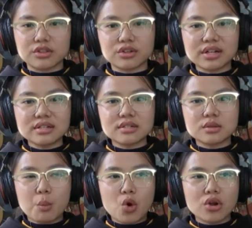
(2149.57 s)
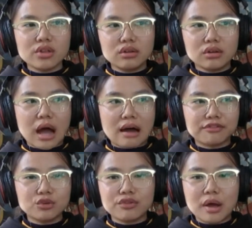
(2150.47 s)
there is more than
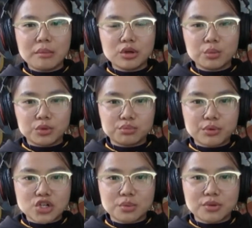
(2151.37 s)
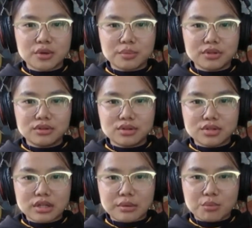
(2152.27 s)
afno family could be the pressure when happening.
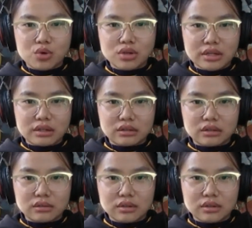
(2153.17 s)
There's like more like a